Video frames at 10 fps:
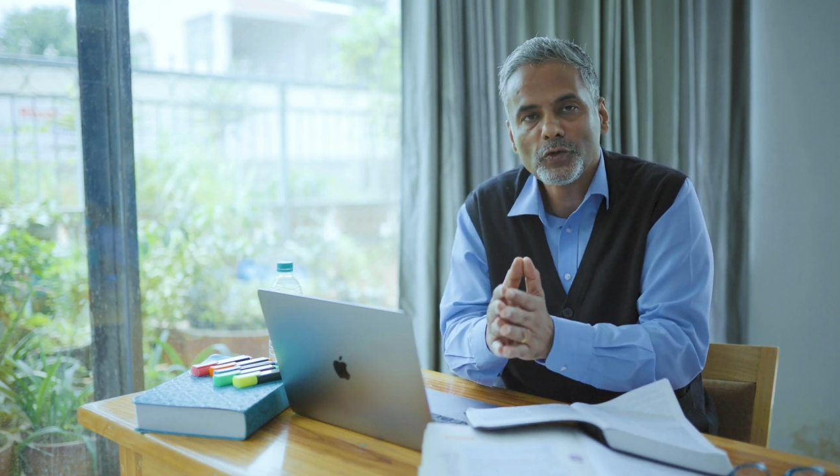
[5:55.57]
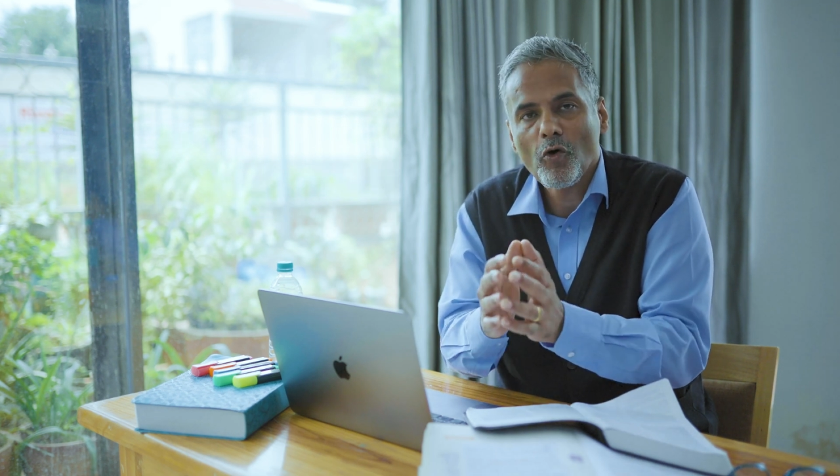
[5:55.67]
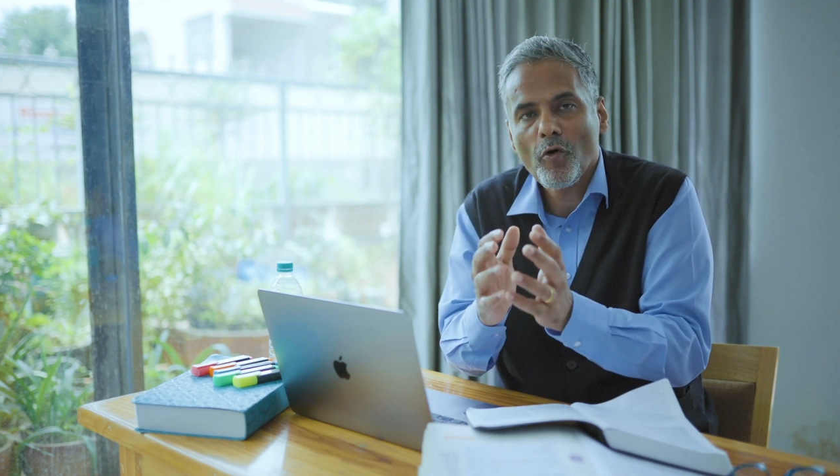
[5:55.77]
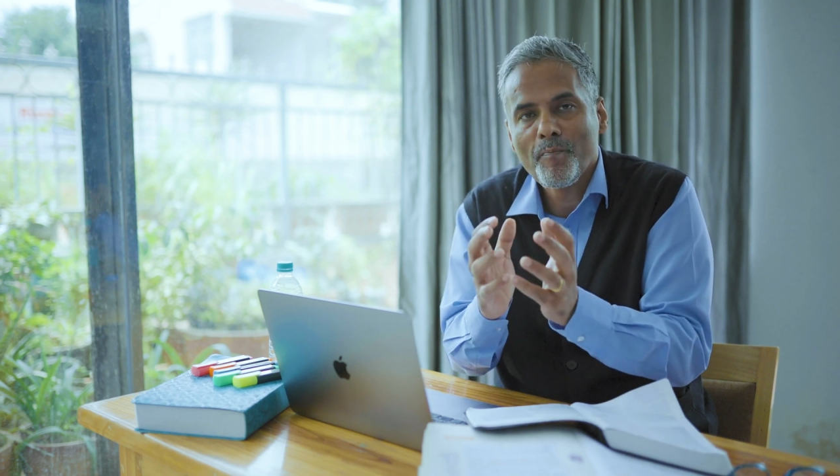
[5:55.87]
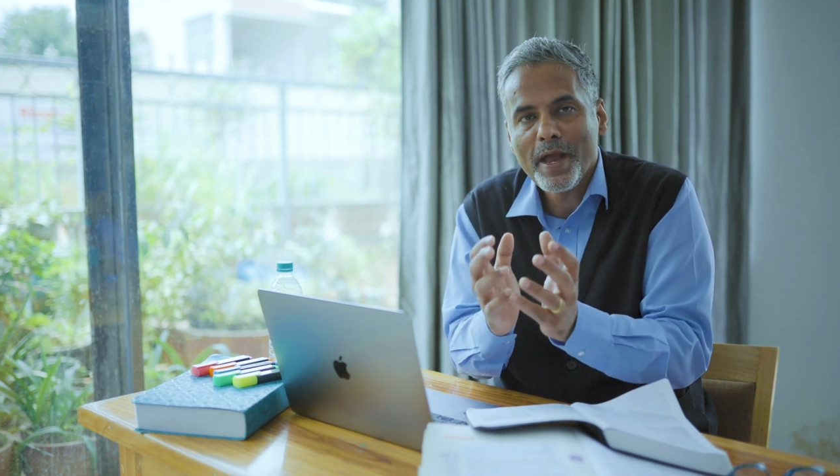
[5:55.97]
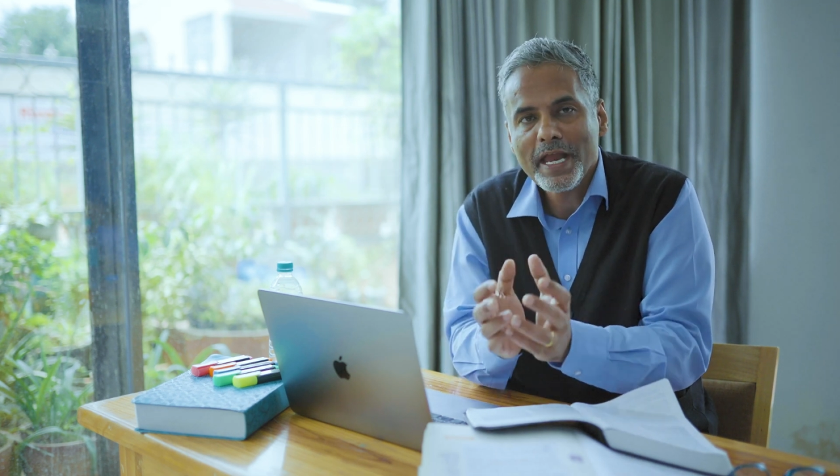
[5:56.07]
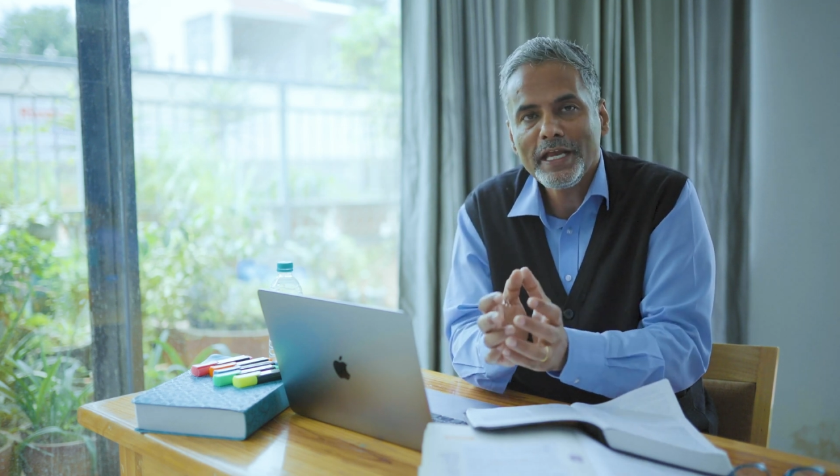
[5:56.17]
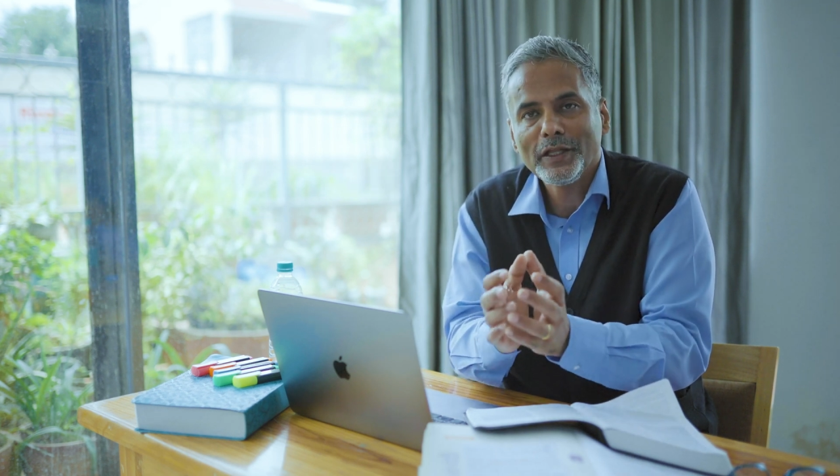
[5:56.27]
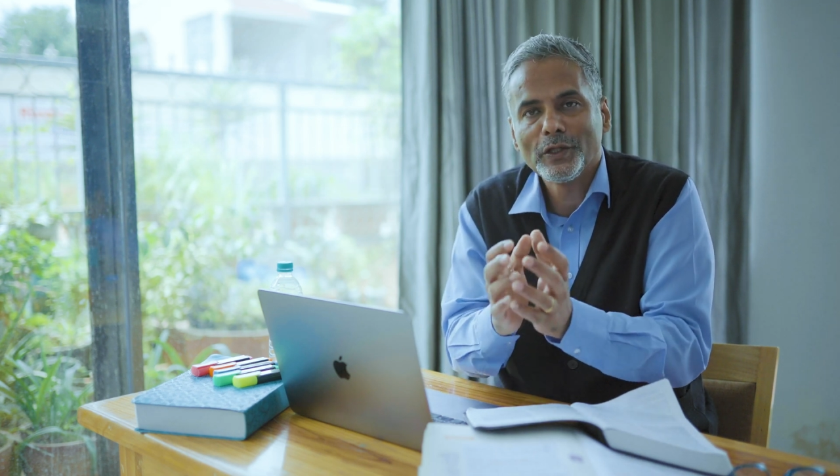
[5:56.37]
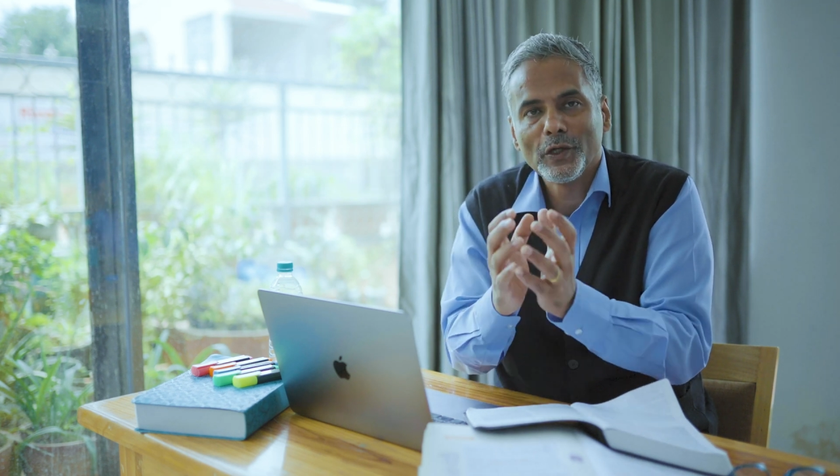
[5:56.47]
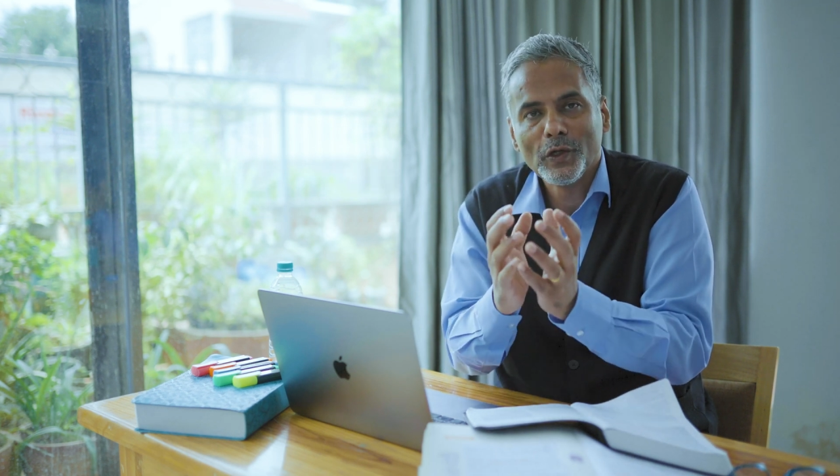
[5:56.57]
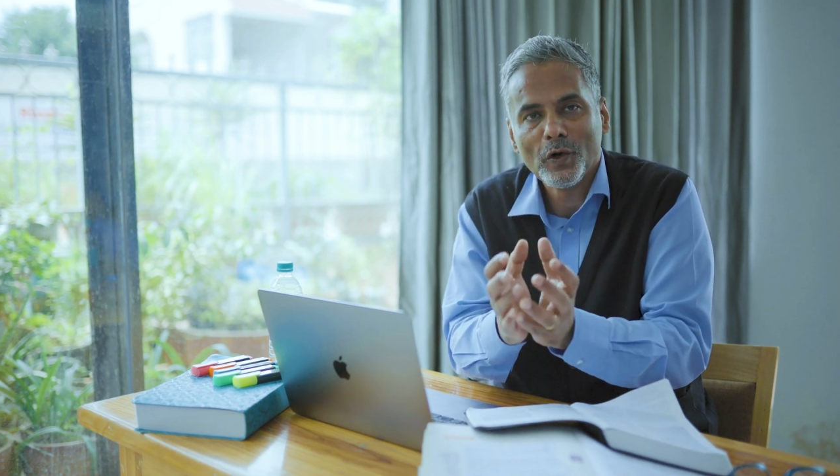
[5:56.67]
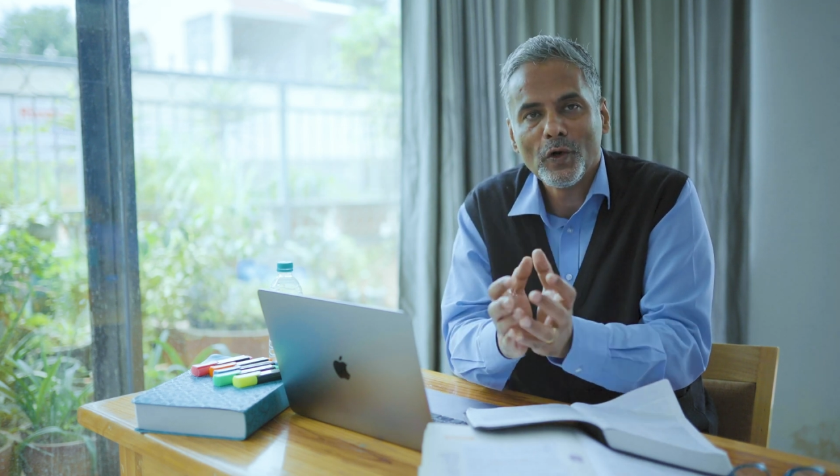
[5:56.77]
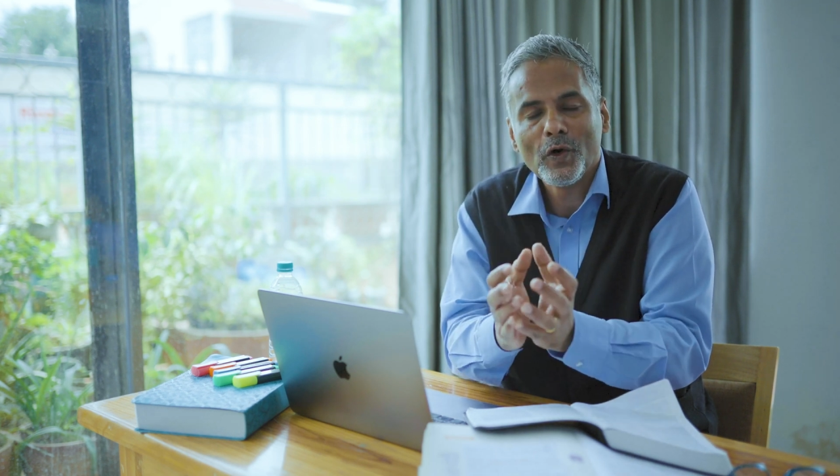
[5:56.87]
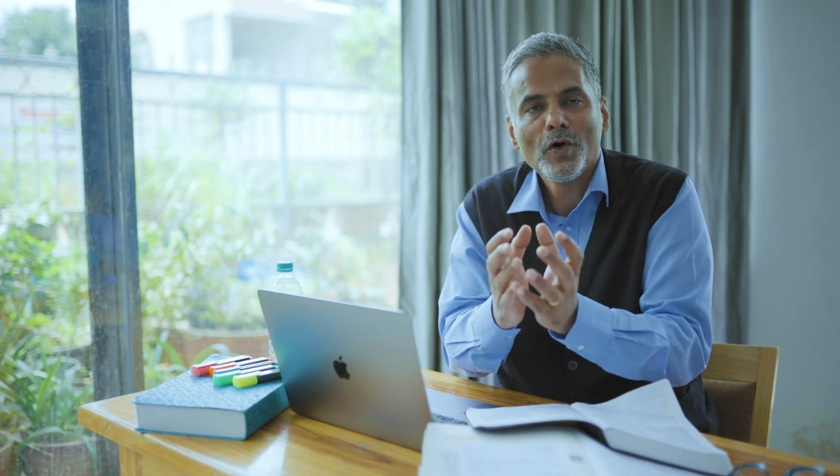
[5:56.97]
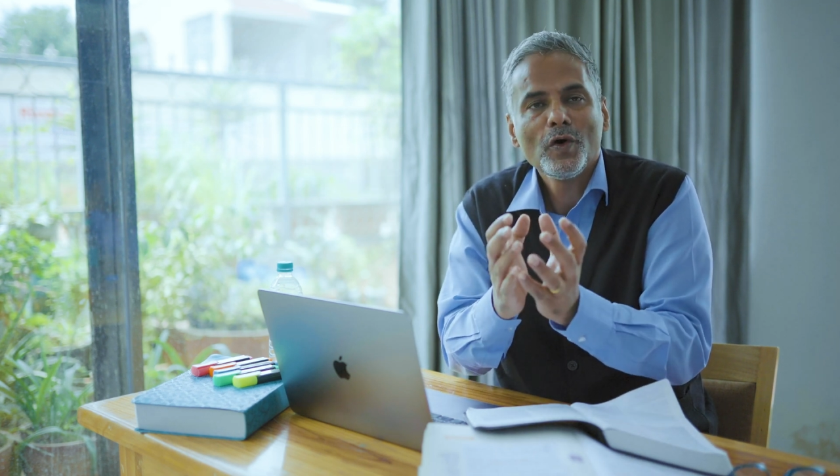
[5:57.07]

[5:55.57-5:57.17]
to obeying the law